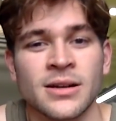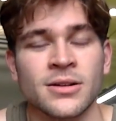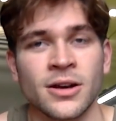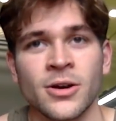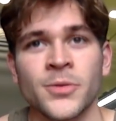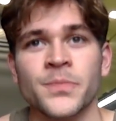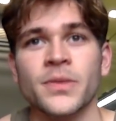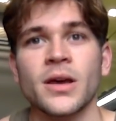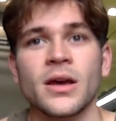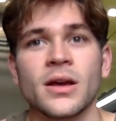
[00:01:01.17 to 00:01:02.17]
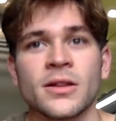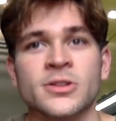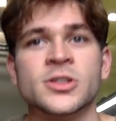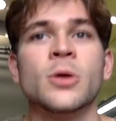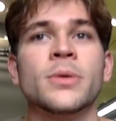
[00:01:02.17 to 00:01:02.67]
I don't know.
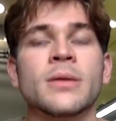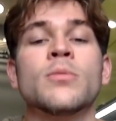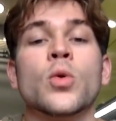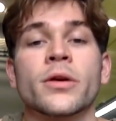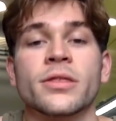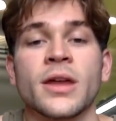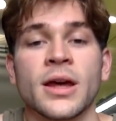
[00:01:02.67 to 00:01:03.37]
There's so many more